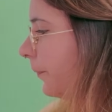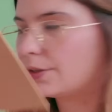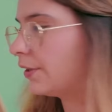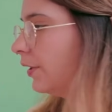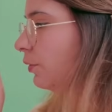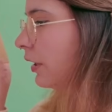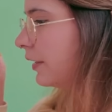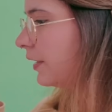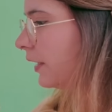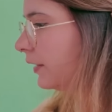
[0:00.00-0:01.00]
30
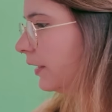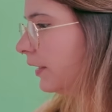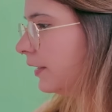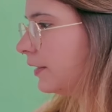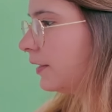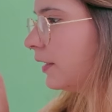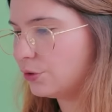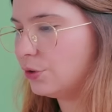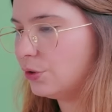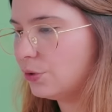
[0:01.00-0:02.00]
ones like this. I
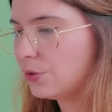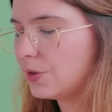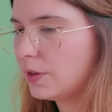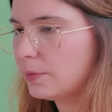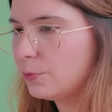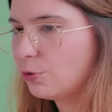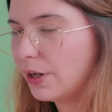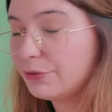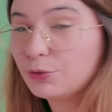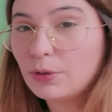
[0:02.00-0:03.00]
used to use some
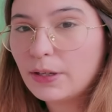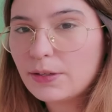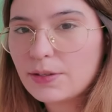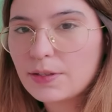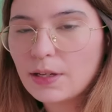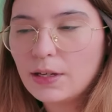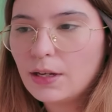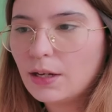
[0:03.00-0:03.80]
craft ones,